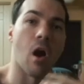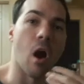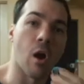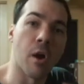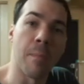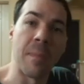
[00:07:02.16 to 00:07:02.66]

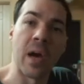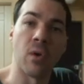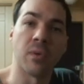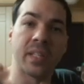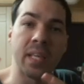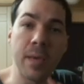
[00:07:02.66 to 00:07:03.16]
are
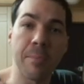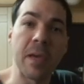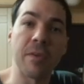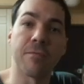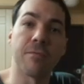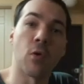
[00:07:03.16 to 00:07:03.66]
about
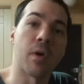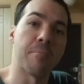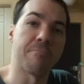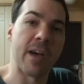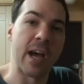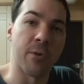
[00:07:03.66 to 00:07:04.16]
keeping foreign
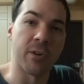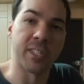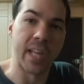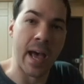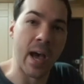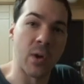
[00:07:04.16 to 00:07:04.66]
powers
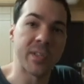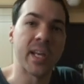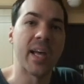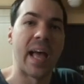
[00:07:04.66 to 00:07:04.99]
out,